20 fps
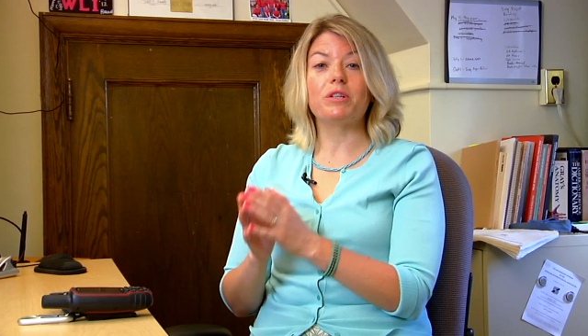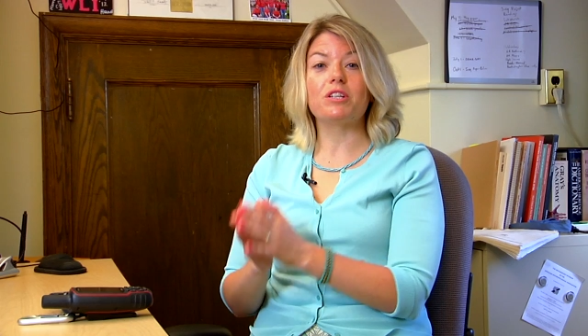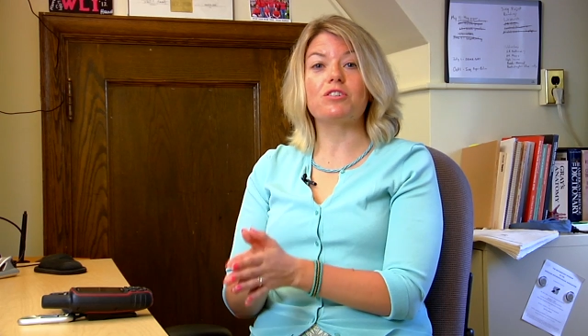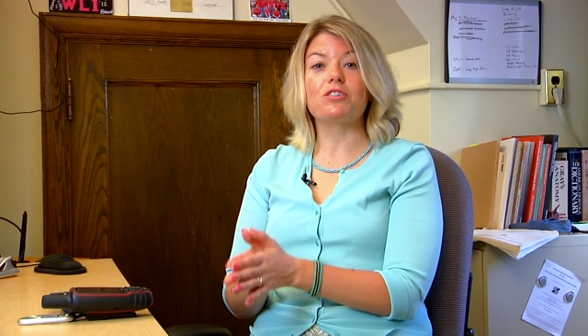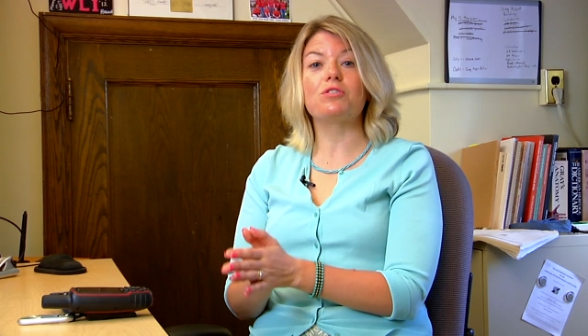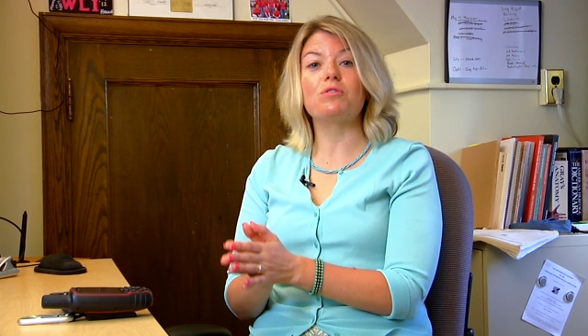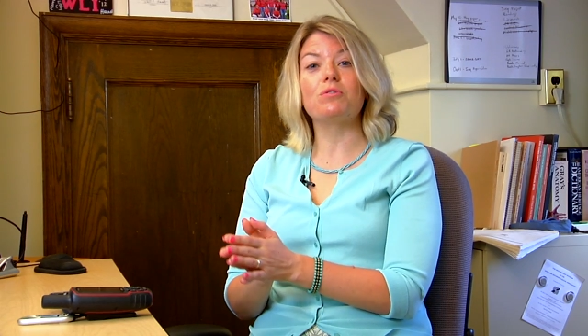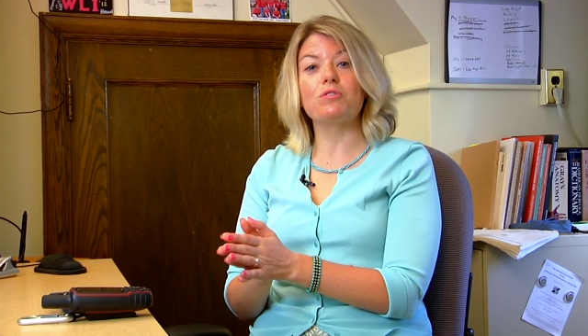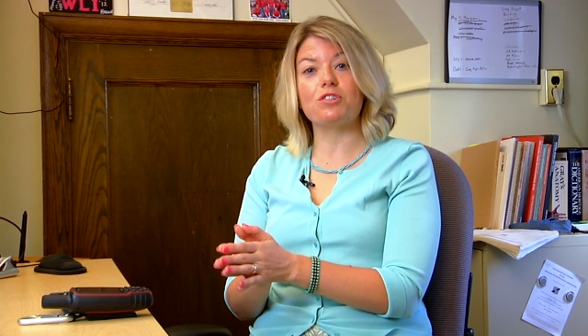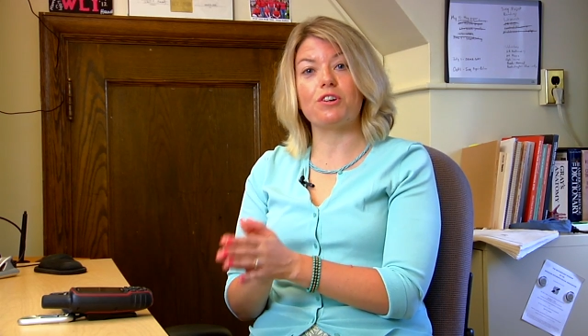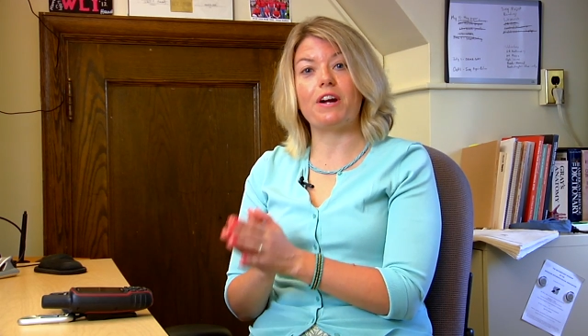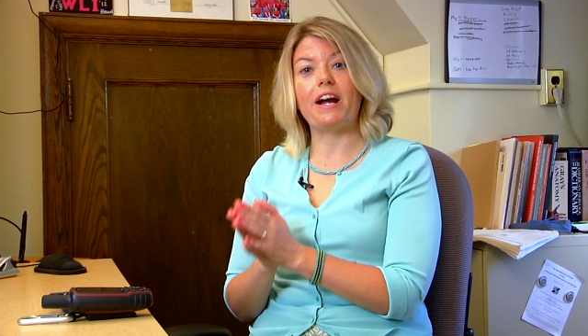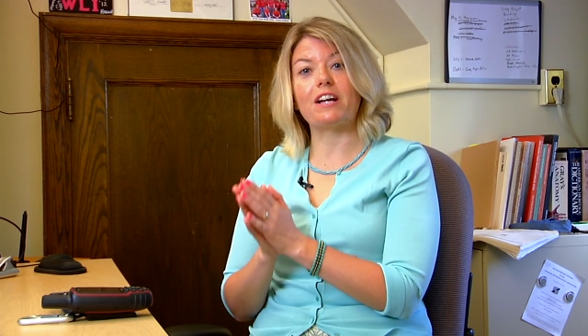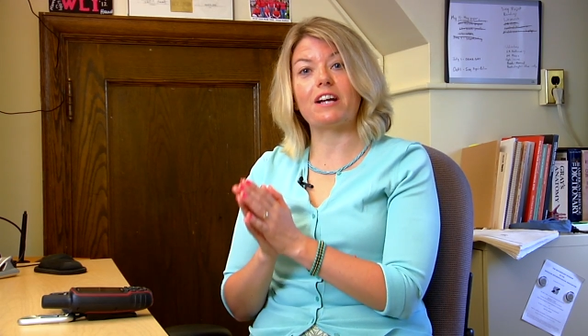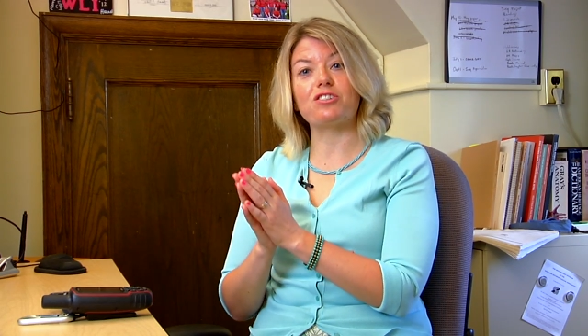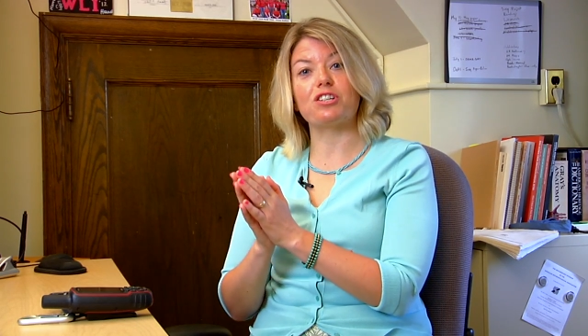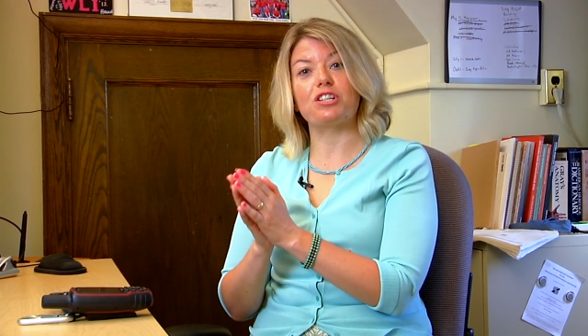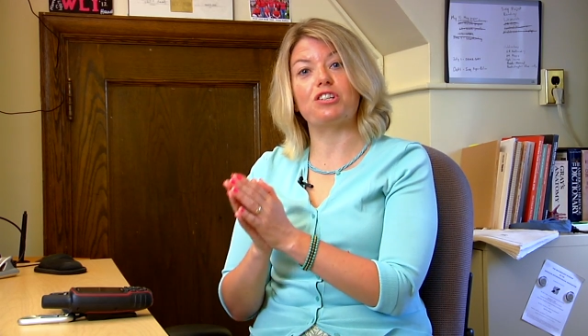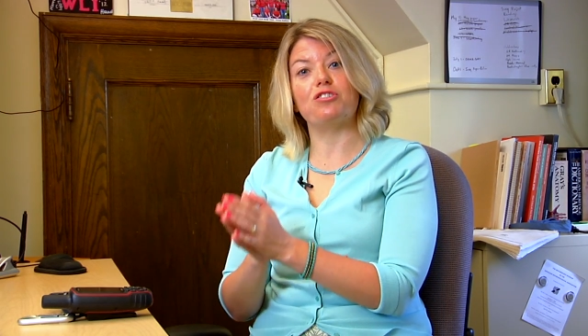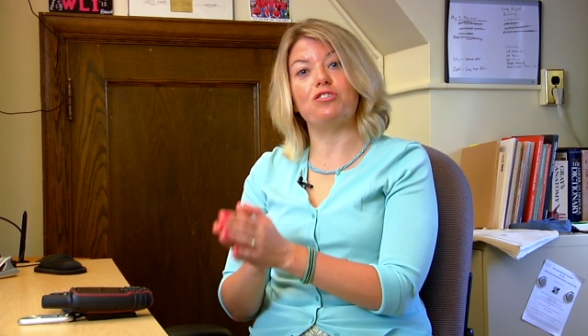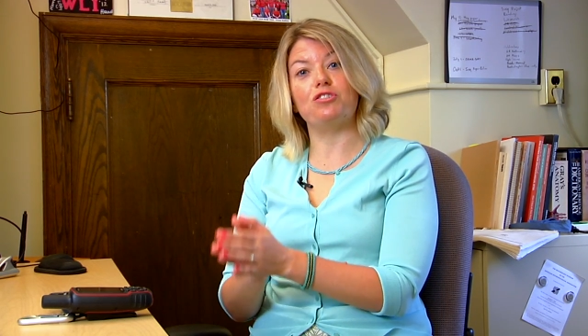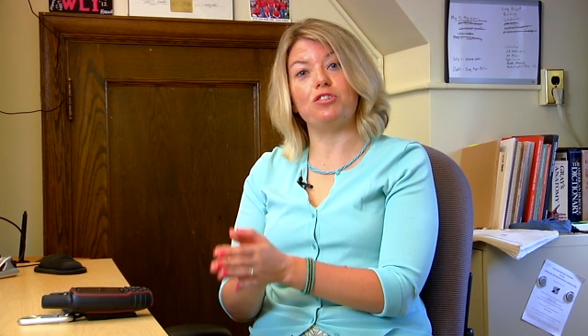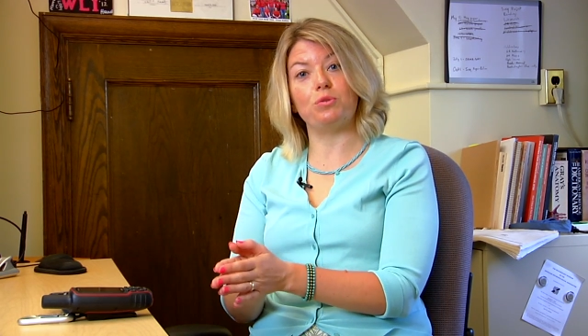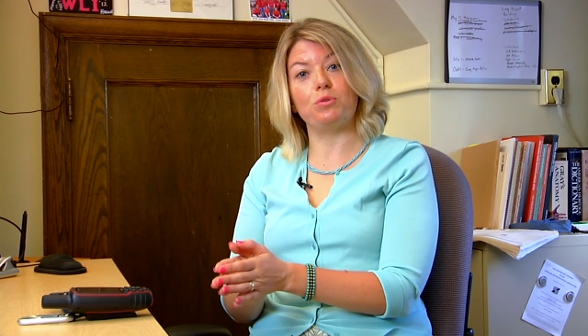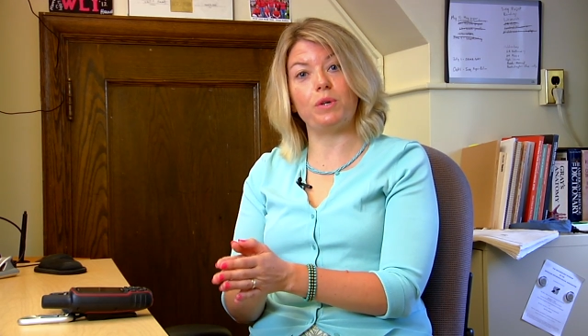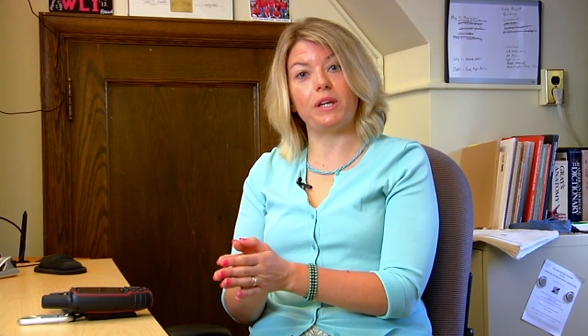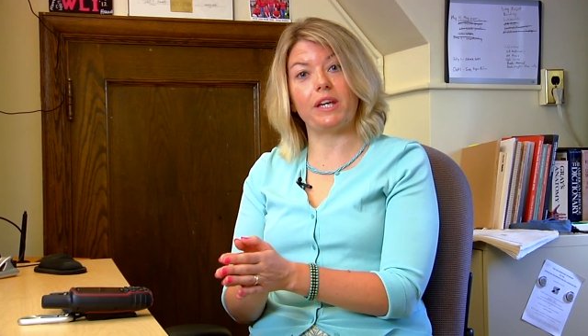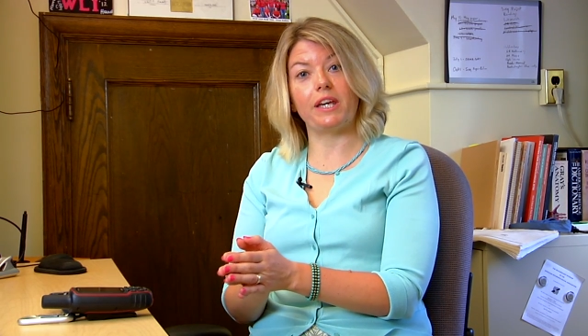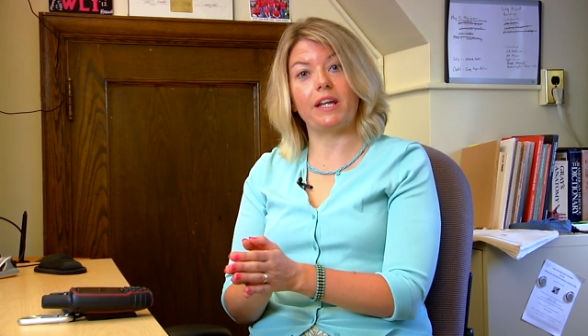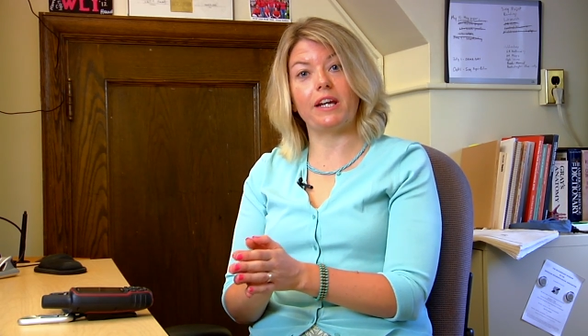The students are actually
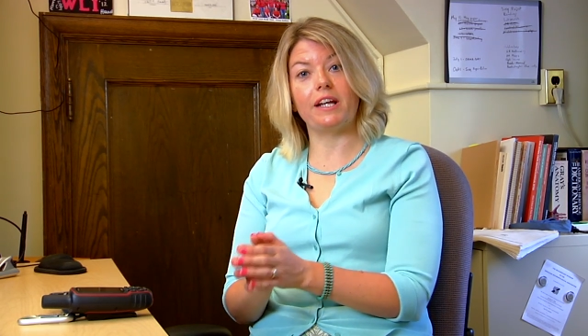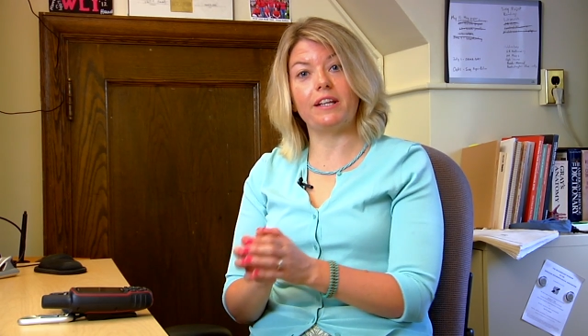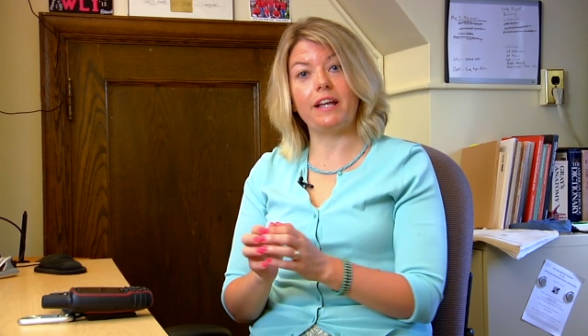doing it,